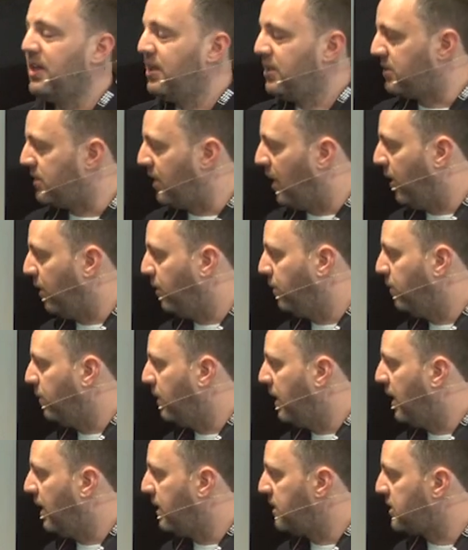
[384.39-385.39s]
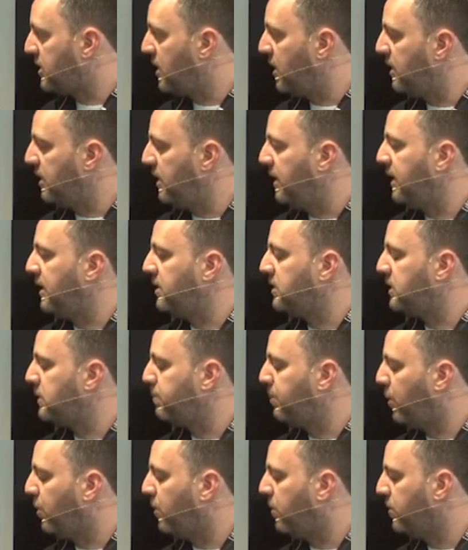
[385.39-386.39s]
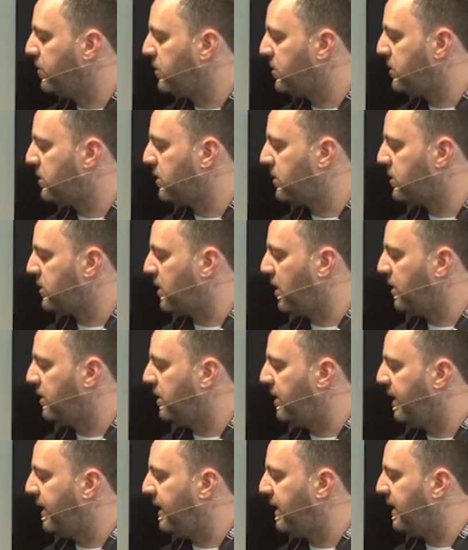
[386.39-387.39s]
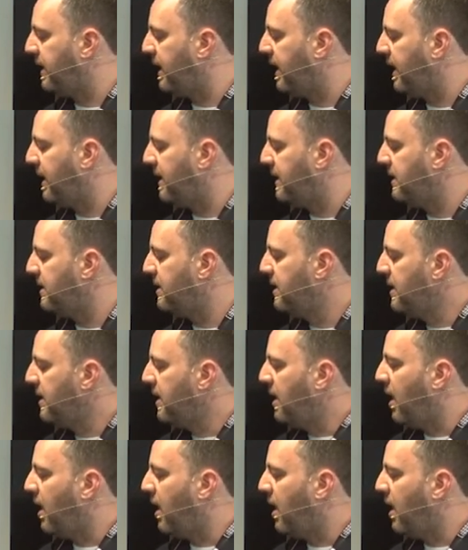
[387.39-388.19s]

So certainly in sports, certainly in